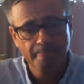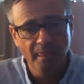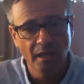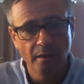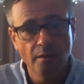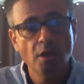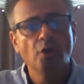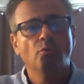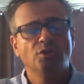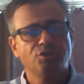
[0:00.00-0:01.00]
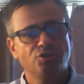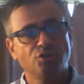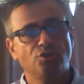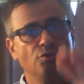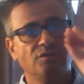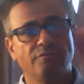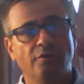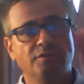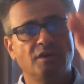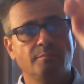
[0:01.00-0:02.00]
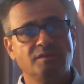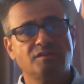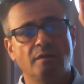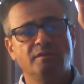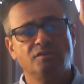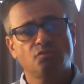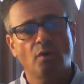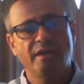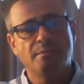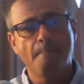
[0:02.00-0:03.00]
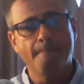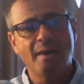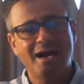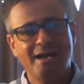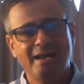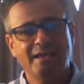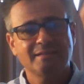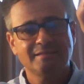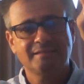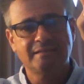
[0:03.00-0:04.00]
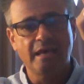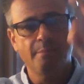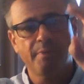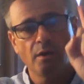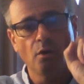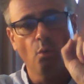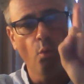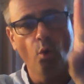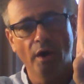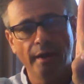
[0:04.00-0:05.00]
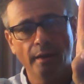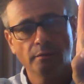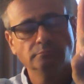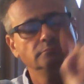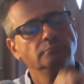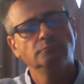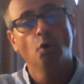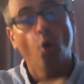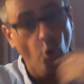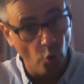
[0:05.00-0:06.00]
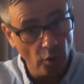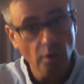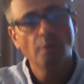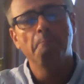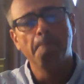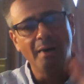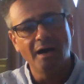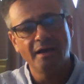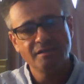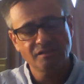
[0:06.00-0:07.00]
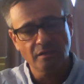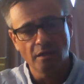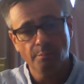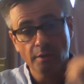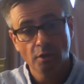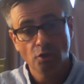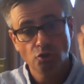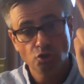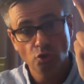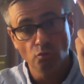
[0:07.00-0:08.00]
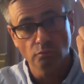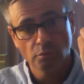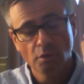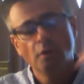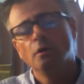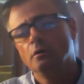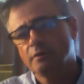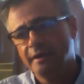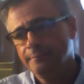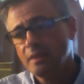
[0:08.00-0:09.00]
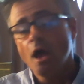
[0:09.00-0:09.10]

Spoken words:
And what you should do at the very top of the assignment is write my skip 1 or my skip 2. Okay.